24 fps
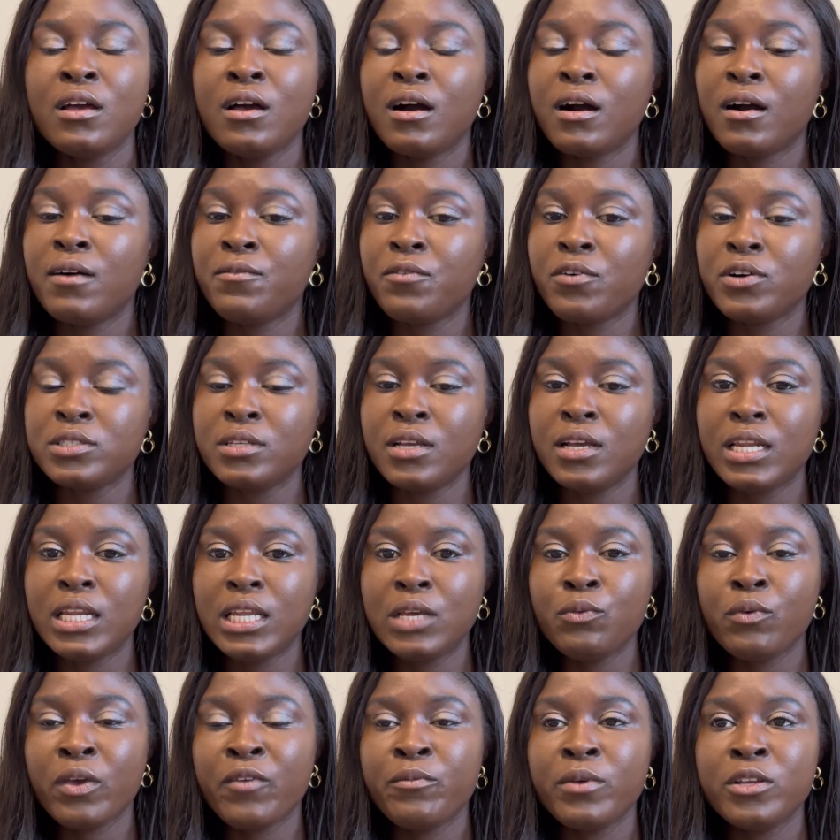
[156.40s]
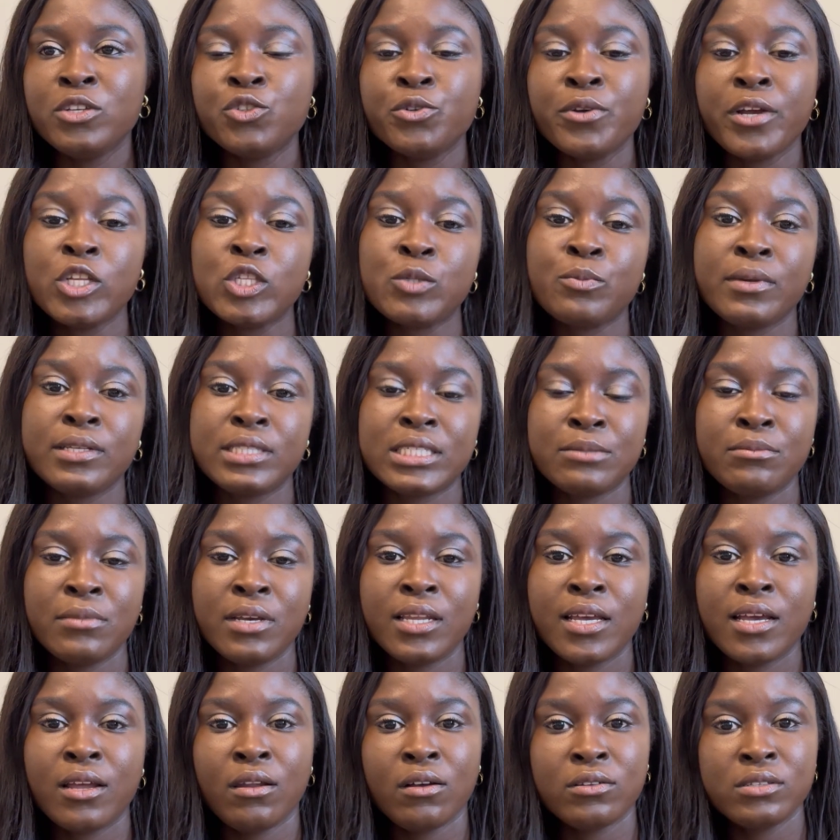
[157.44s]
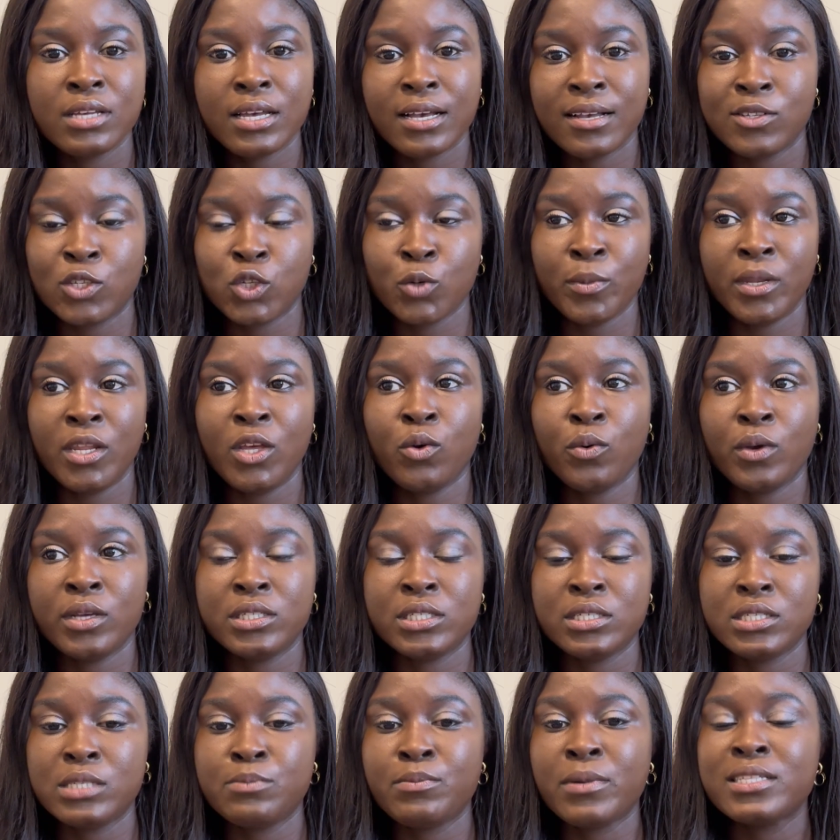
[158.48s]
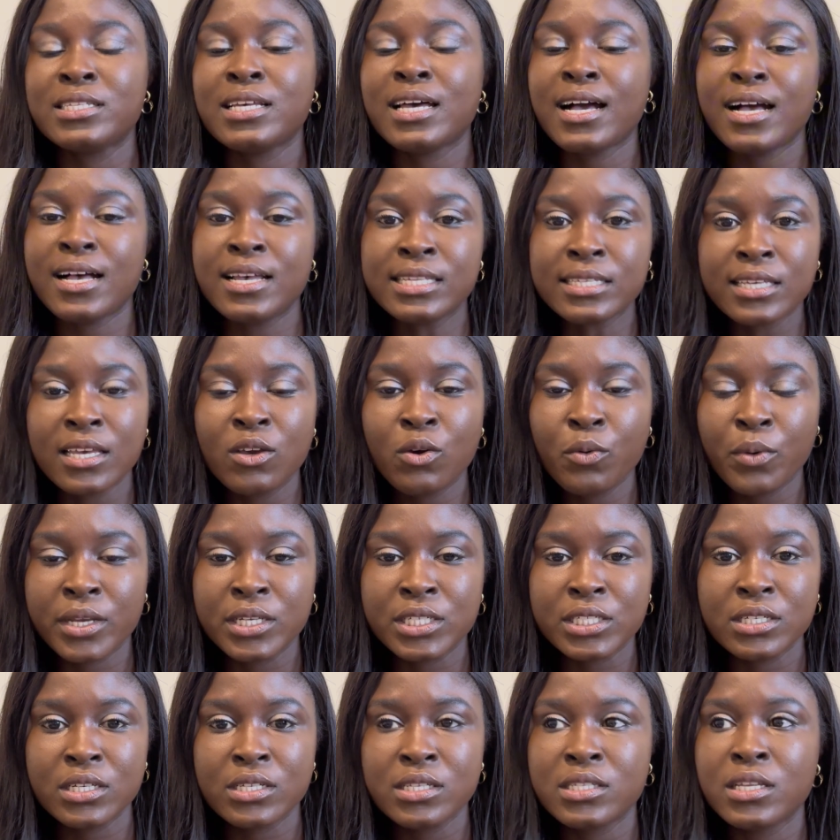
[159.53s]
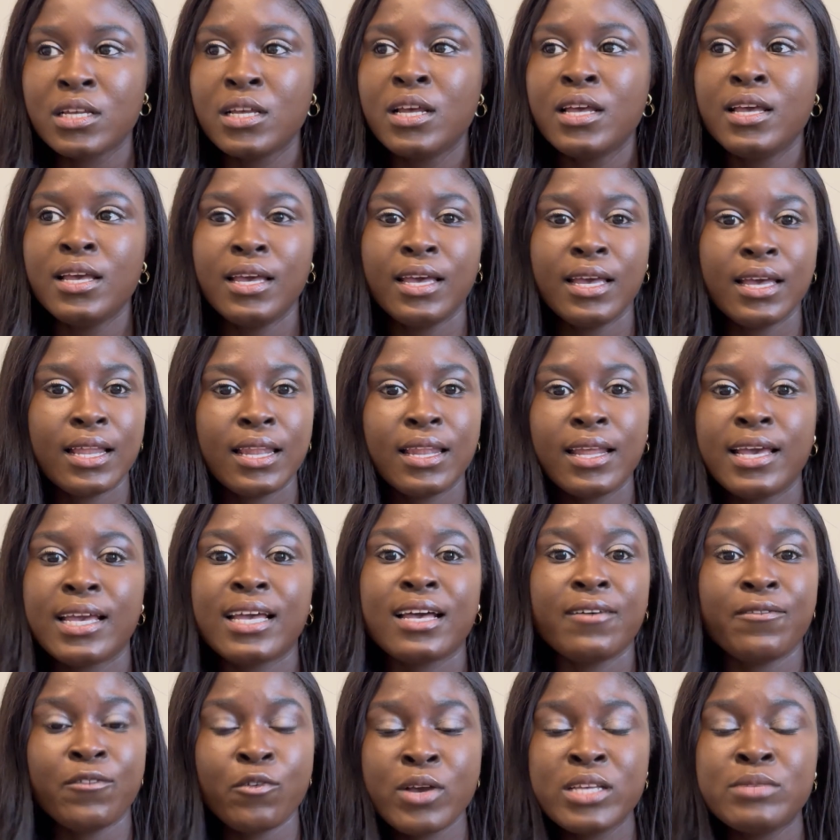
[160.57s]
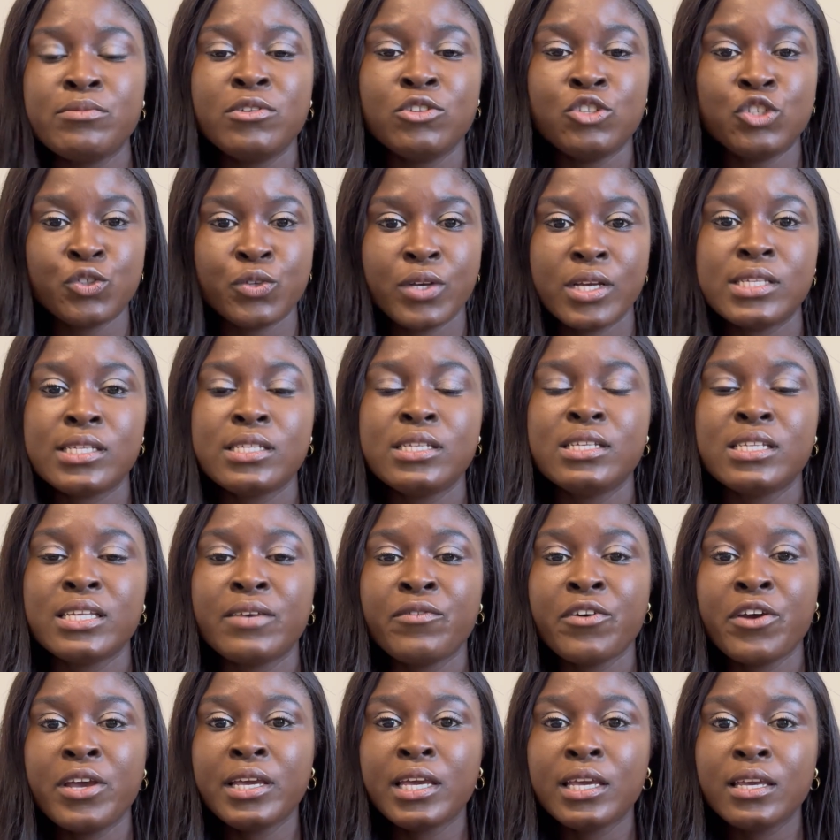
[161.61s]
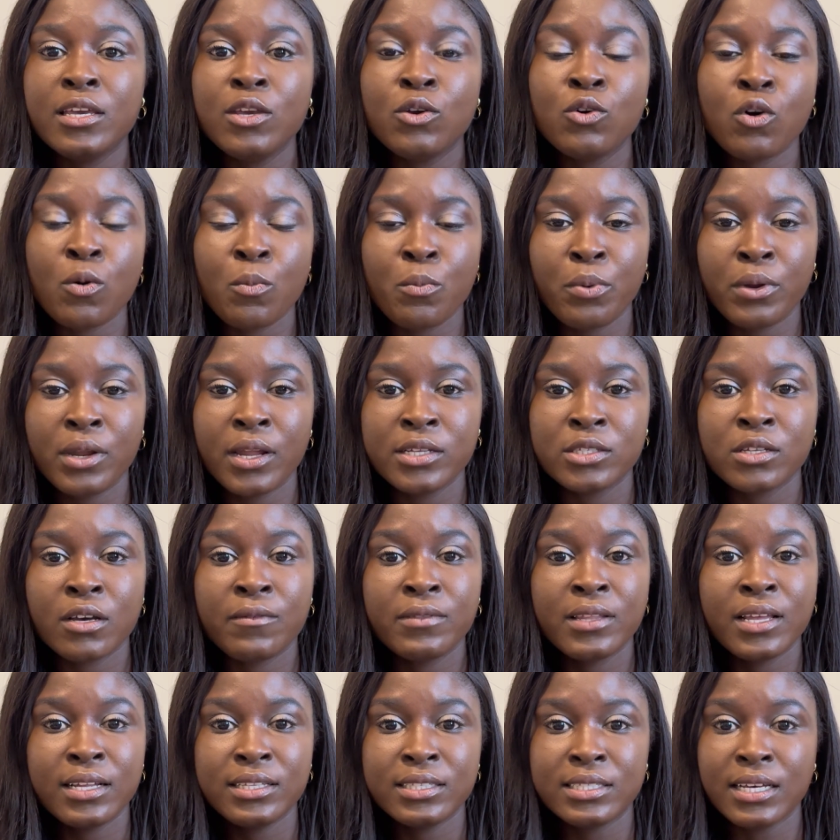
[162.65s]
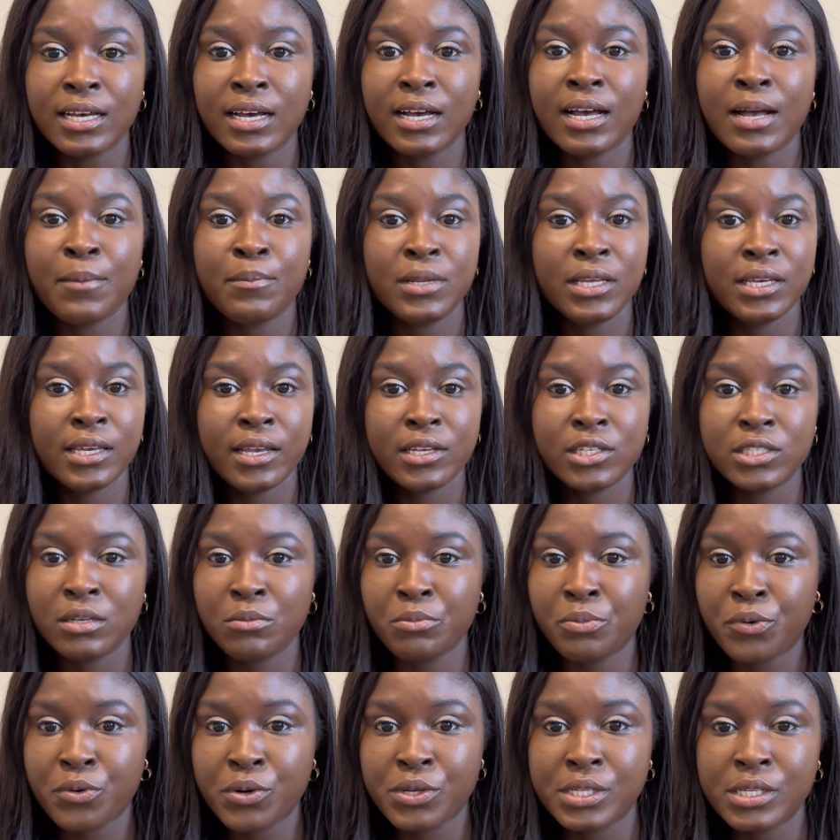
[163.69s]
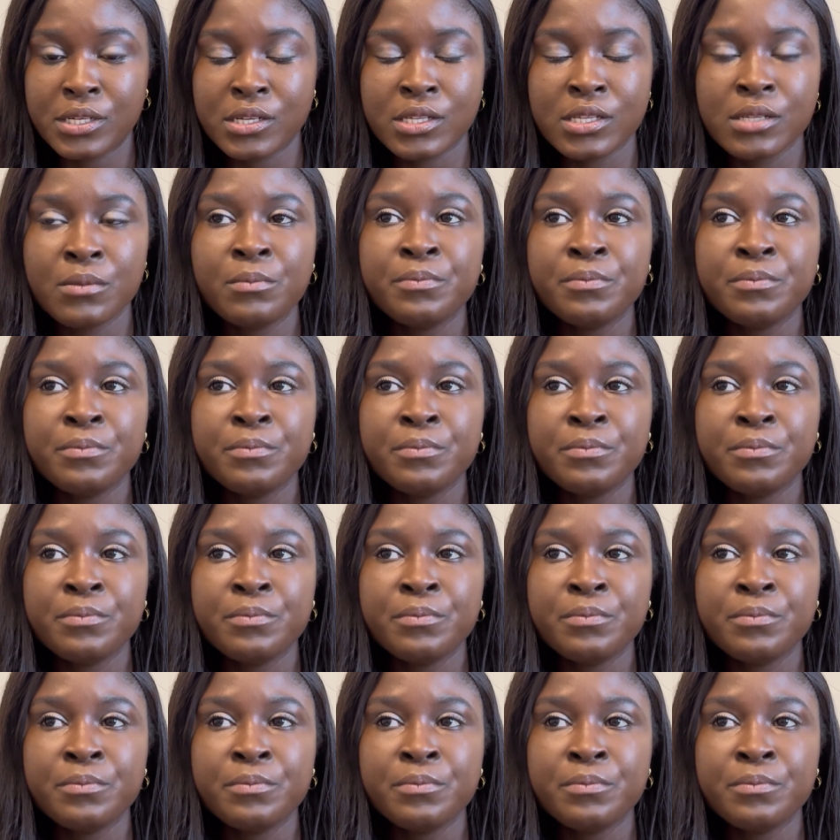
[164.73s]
Unfortunately, we've been trained to be timid and not to ask so many questions, but asking questions, like I've always been stressing, is a very key component of the entire application process.